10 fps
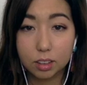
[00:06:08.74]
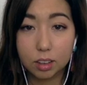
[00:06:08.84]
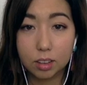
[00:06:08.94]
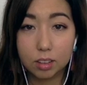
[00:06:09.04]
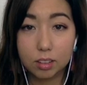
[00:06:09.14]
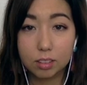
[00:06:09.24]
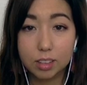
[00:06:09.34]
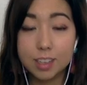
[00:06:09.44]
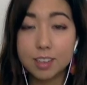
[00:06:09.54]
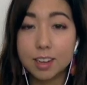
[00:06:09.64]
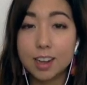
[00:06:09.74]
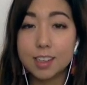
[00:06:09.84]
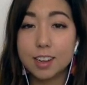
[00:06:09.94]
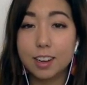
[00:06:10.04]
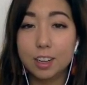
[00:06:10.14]
Oh, it's nice
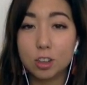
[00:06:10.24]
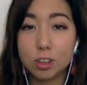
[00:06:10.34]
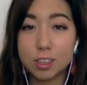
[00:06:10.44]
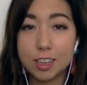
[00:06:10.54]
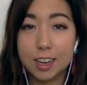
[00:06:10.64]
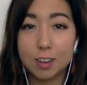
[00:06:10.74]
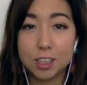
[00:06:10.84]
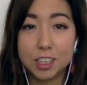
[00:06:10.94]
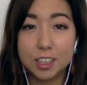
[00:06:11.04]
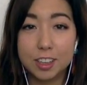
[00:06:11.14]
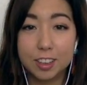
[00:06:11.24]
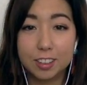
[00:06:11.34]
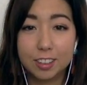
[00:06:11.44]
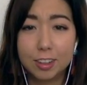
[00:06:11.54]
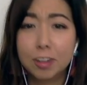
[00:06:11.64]
that he trusts Legoshi
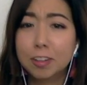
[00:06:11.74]
though.